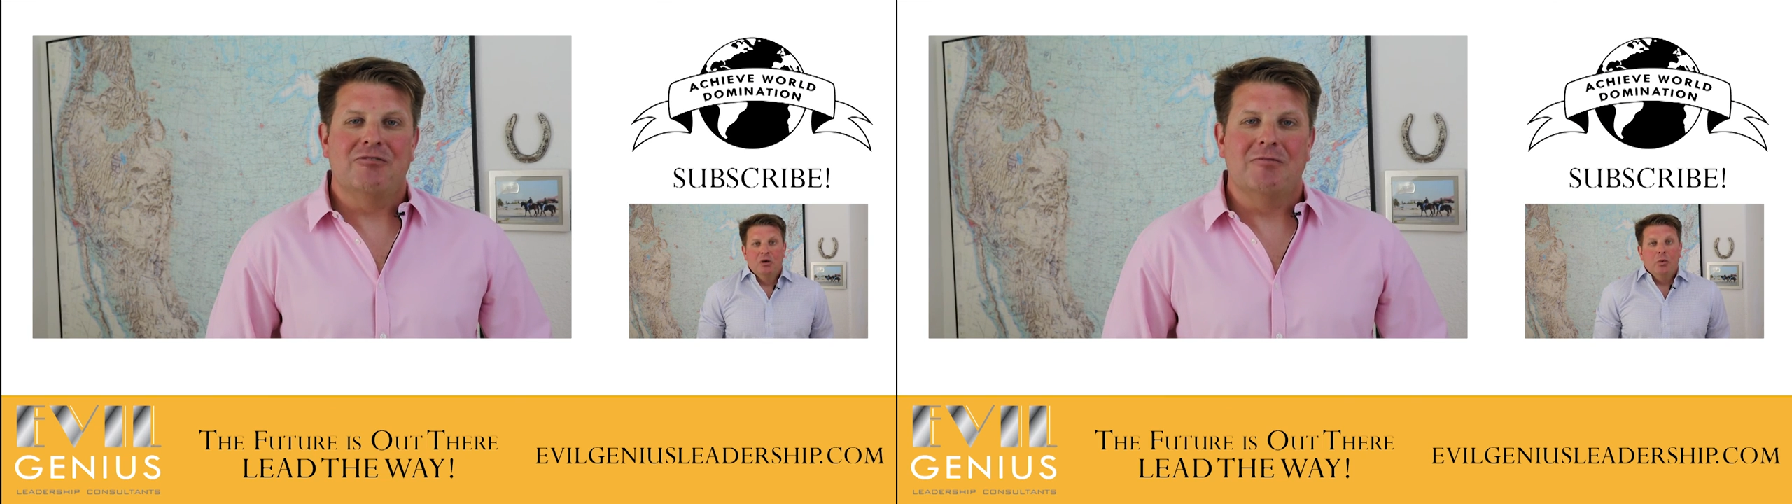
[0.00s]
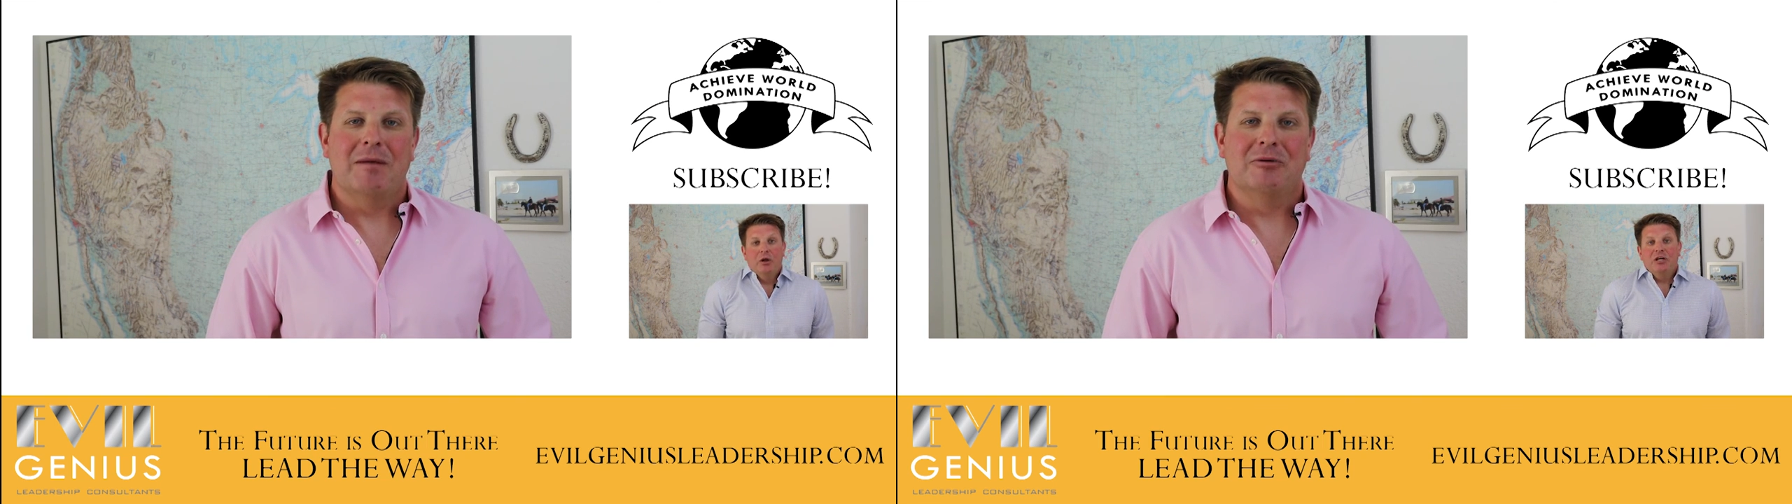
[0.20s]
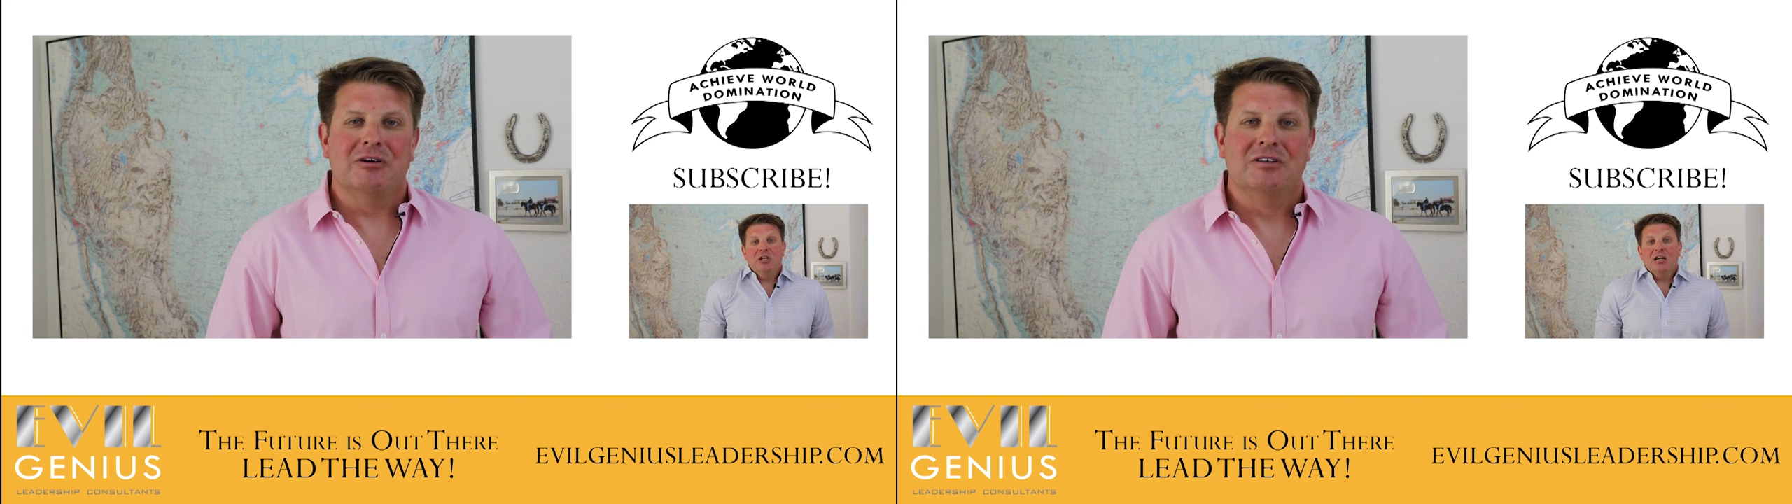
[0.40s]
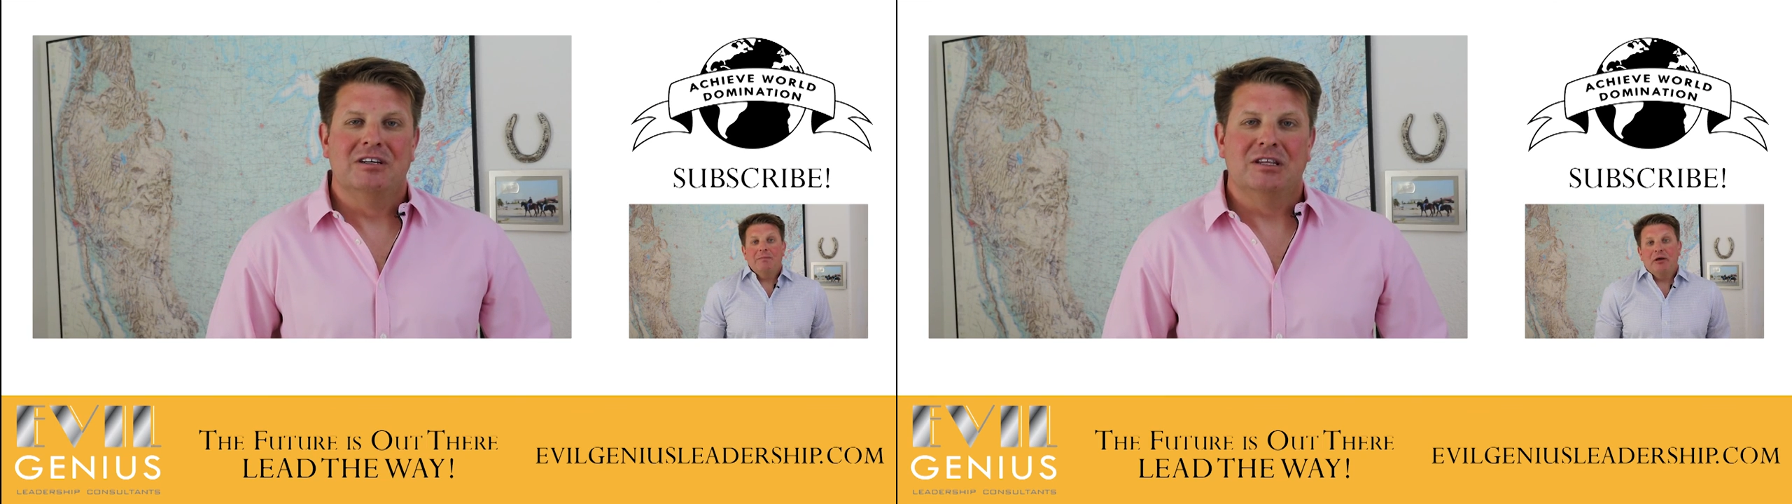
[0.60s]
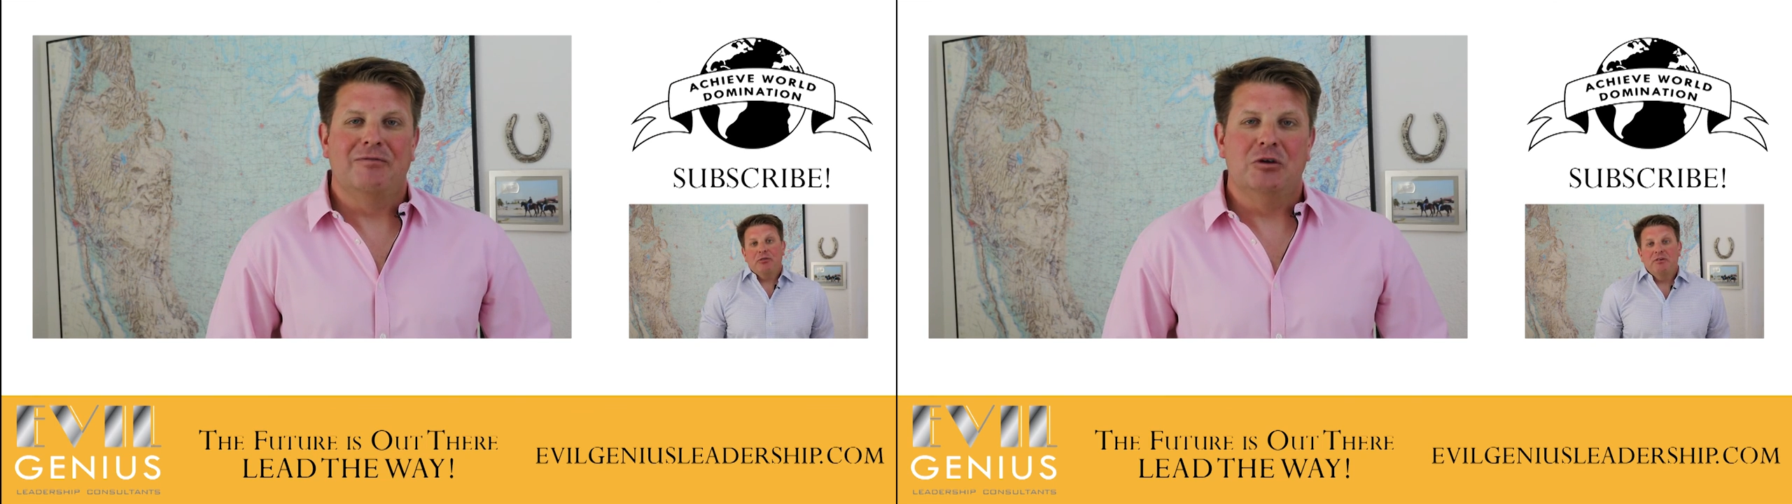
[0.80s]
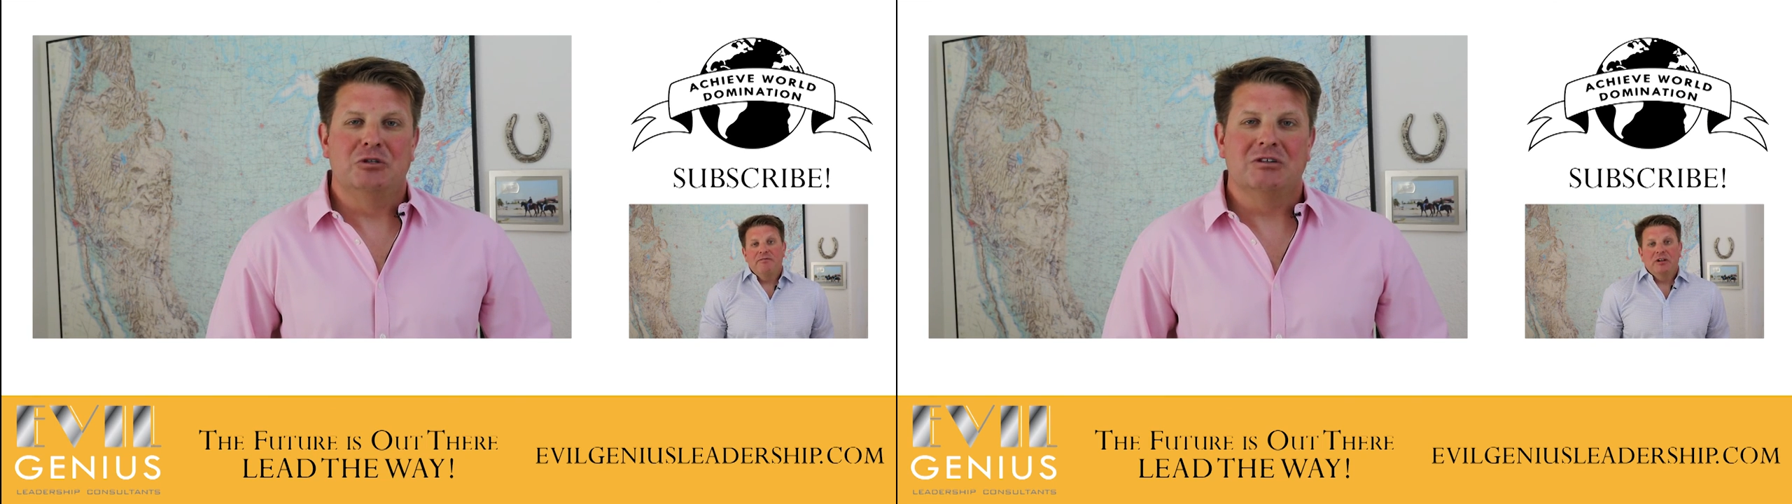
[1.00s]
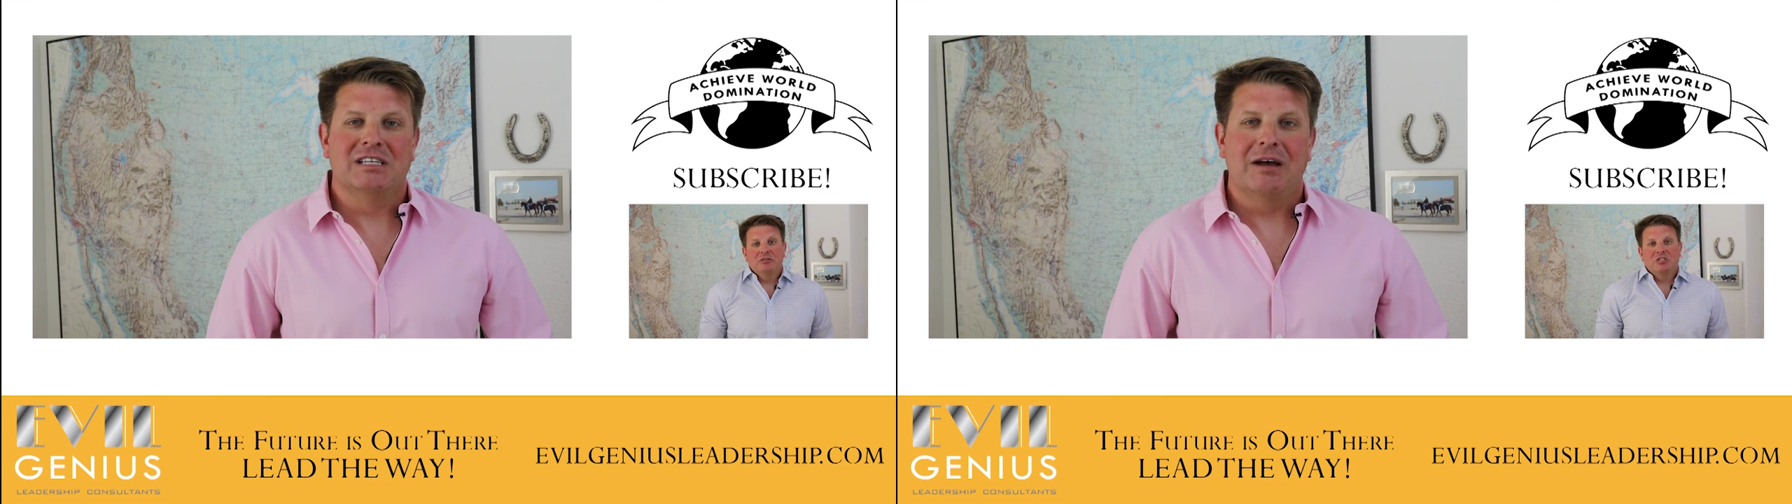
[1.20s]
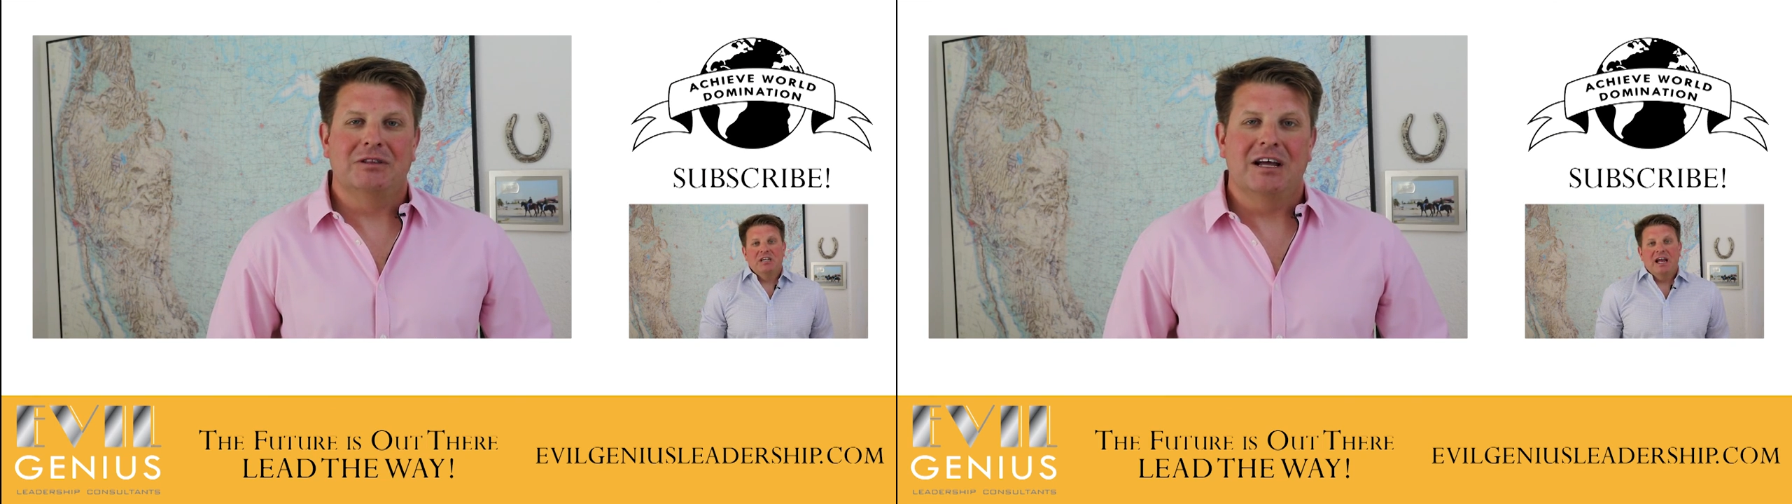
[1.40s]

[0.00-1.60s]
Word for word: And remember, the future is out